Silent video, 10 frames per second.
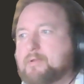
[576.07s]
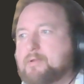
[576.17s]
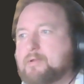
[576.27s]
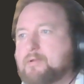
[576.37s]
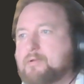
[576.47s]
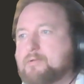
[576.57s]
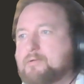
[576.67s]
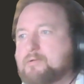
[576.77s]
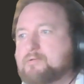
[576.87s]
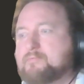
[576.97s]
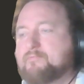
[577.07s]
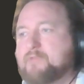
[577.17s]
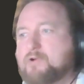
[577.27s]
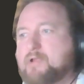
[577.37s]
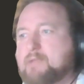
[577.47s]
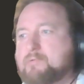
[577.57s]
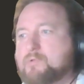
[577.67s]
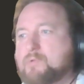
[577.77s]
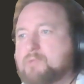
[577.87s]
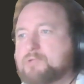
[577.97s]
And very happy with the
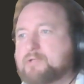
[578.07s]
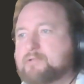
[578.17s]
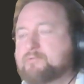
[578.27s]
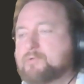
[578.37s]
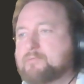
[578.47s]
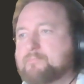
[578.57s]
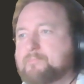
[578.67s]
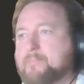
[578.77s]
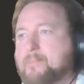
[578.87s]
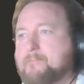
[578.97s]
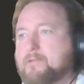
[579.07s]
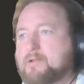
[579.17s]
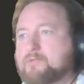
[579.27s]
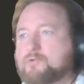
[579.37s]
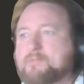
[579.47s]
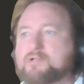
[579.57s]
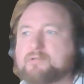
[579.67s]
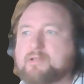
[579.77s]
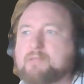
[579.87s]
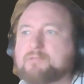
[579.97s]
way I played this one. So immediately
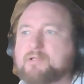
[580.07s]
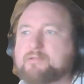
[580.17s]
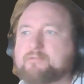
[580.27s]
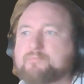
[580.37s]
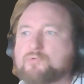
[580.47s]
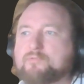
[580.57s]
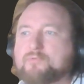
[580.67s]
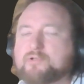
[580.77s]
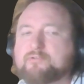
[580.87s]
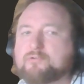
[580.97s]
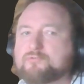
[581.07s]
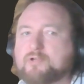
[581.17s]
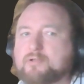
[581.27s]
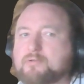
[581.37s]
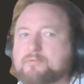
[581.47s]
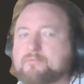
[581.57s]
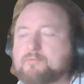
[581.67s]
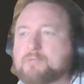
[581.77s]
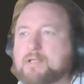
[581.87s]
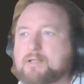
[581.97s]
they played this move, which is not right for
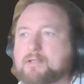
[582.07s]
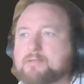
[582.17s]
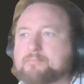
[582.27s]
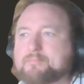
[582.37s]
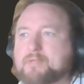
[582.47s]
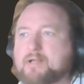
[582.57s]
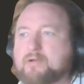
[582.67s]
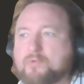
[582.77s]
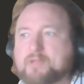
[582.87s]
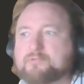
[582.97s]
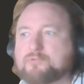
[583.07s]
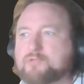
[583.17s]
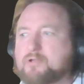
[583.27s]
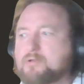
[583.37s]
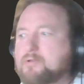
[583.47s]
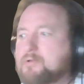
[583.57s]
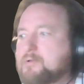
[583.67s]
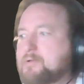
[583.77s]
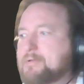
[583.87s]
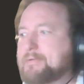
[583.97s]
black. And I know that's not right.
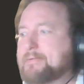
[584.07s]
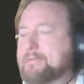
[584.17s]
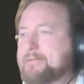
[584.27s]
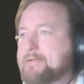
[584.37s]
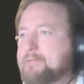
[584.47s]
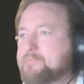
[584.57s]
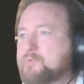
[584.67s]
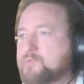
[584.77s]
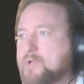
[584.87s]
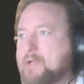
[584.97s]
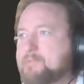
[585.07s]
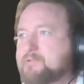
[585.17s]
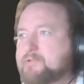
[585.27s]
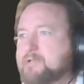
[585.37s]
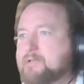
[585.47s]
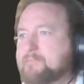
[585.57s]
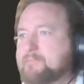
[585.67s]
So I was quite happy to see that.